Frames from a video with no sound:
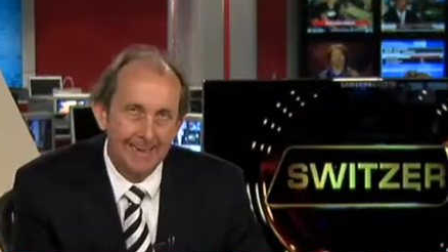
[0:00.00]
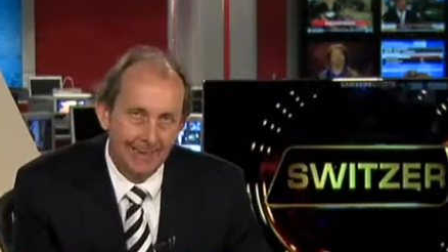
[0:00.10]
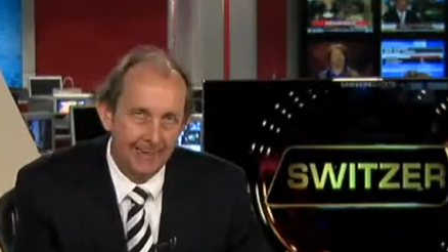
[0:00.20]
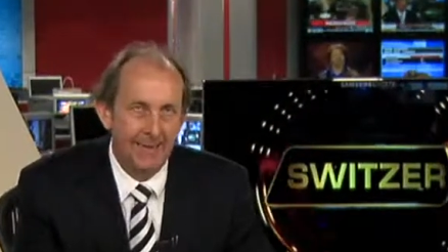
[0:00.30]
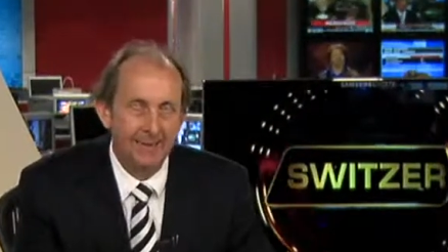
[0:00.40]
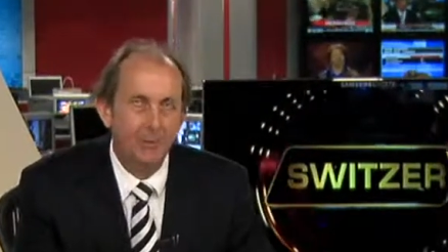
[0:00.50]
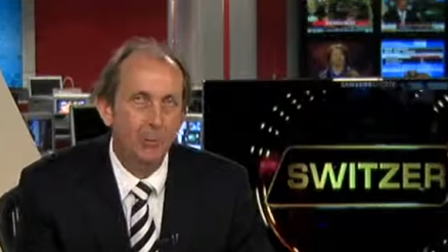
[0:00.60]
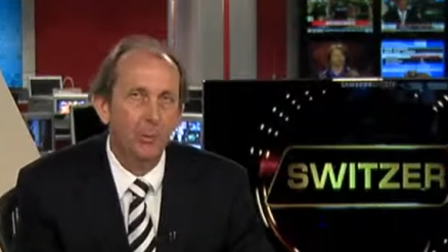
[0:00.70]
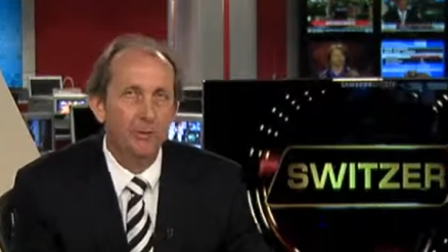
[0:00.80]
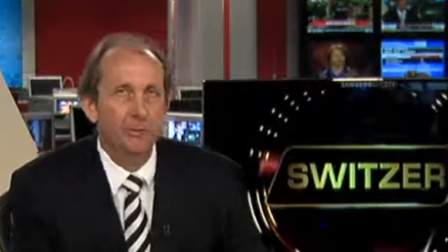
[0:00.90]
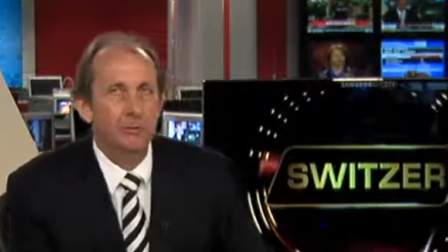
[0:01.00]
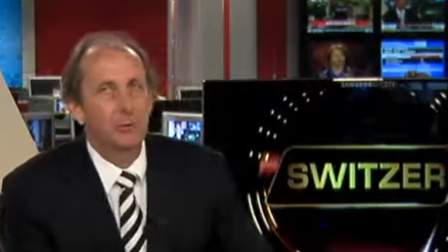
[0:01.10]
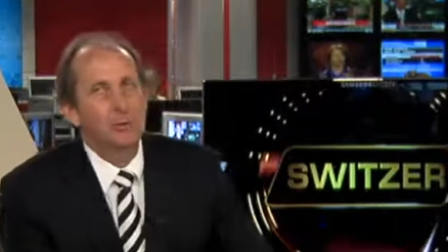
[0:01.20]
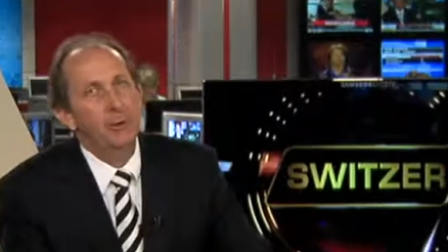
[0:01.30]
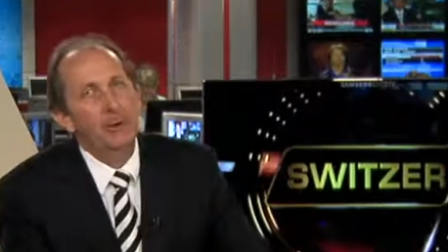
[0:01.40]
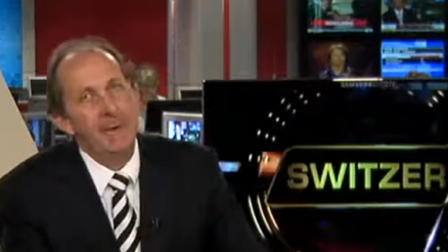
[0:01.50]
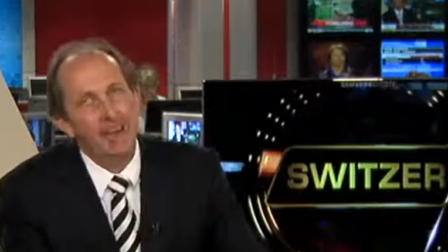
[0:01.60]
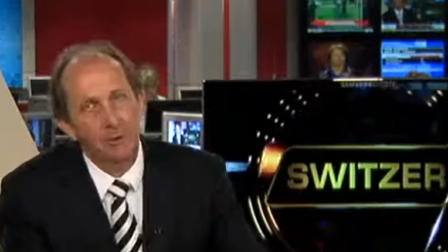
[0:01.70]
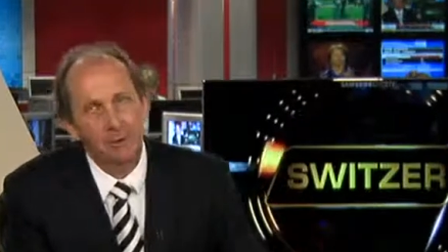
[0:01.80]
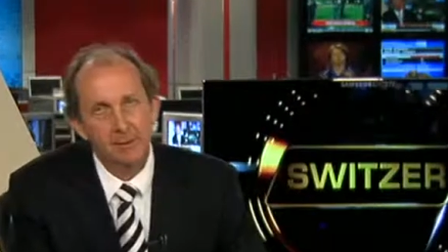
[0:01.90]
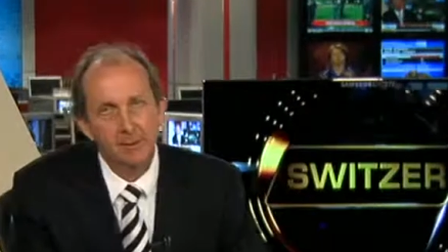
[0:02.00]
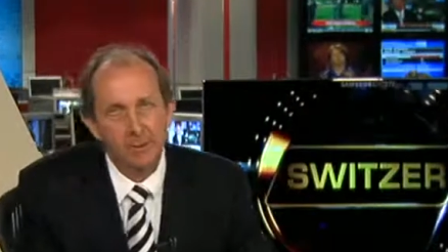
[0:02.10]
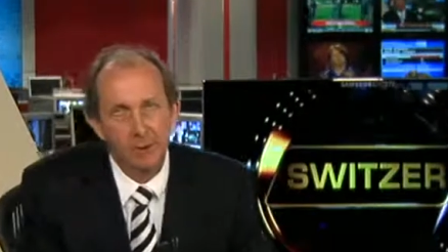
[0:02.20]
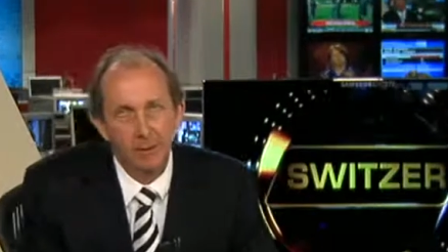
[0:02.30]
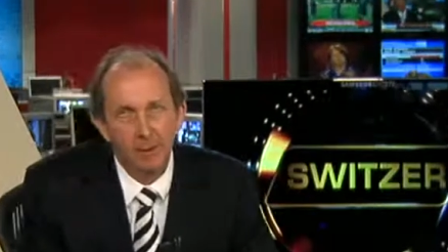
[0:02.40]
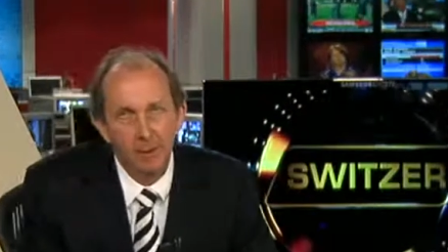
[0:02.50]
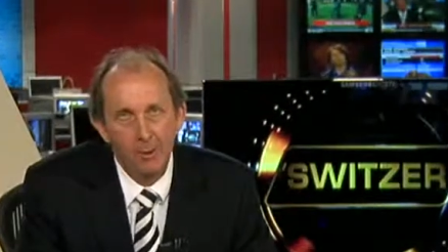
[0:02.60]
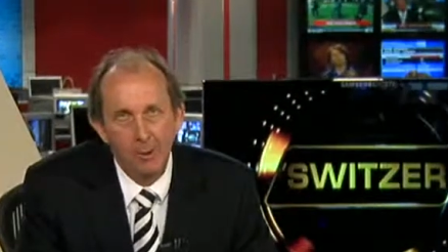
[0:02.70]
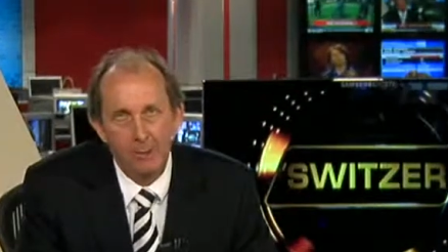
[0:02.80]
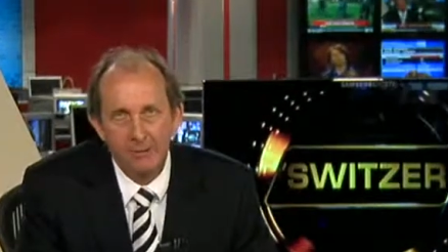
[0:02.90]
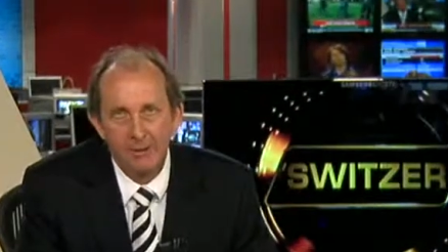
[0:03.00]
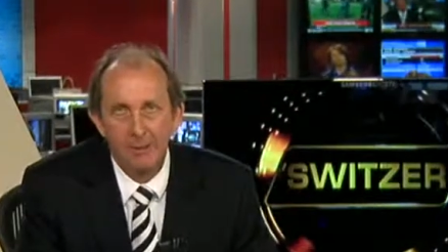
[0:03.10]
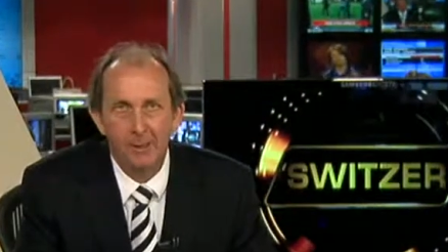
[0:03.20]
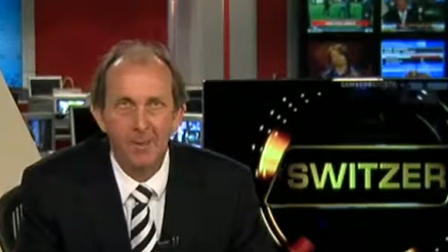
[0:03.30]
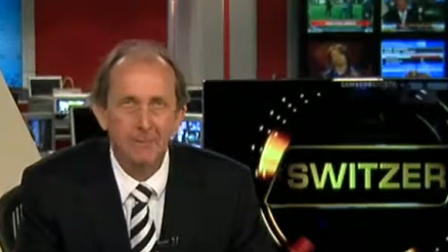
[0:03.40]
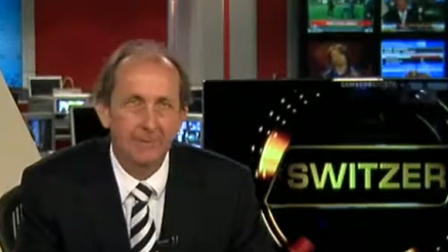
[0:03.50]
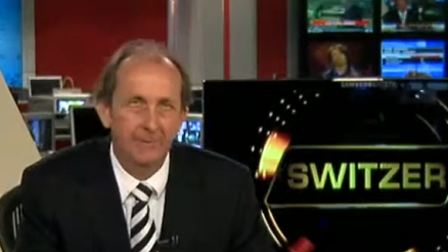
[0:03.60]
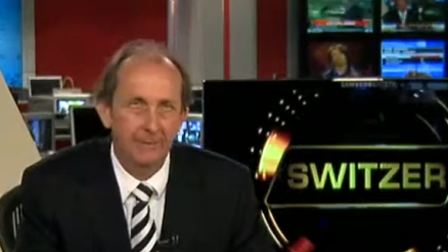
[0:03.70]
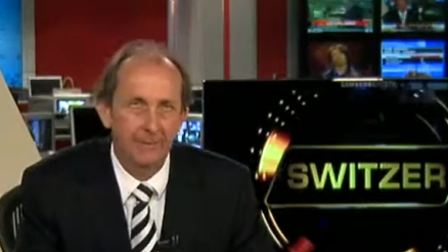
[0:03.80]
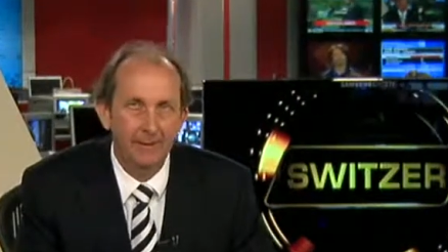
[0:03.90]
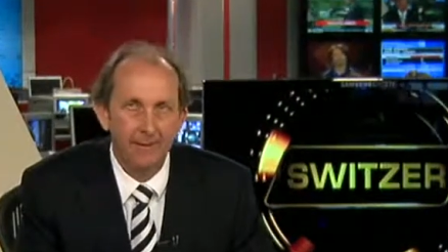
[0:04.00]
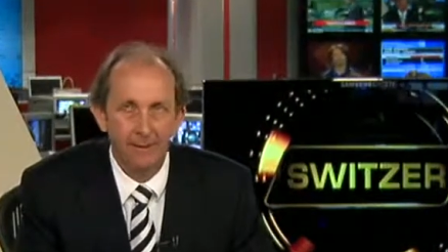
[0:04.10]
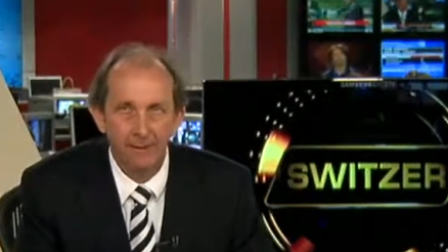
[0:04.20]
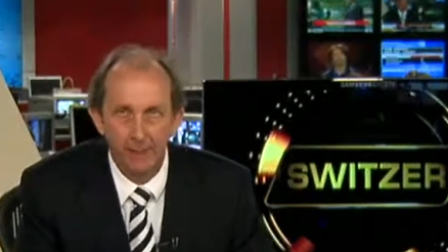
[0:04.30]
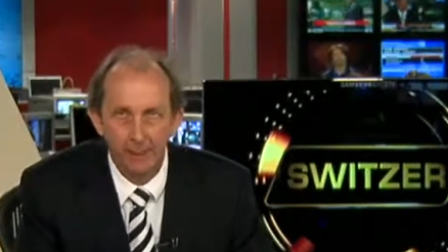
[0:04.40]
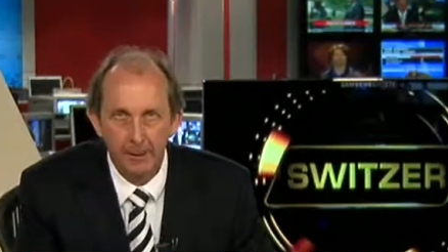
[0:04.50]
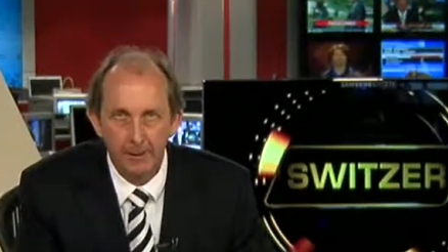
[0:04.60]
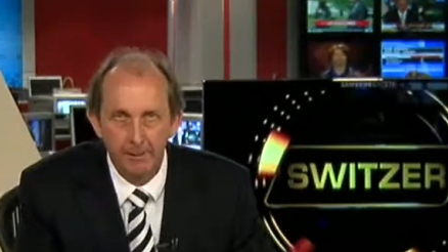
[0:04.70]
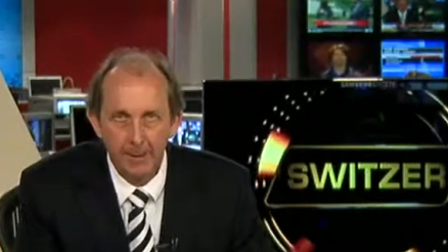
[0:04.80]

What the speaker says: and ask the question, should I hang on to this stock or is it time to give it the heave-ho?